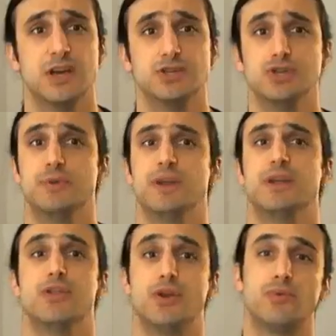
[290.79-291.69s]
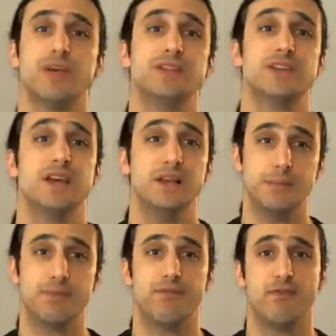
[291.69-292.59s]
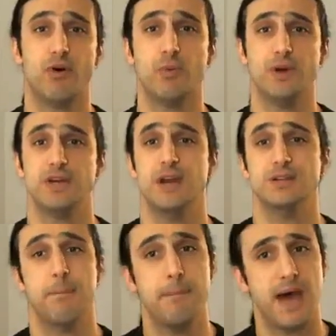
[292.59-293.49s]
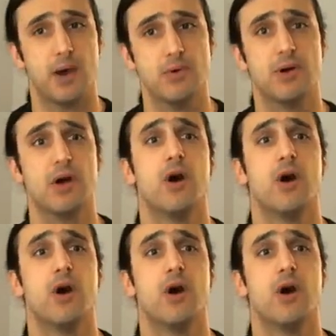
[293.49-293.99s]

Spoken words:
during the Great Leap Forward under Mao,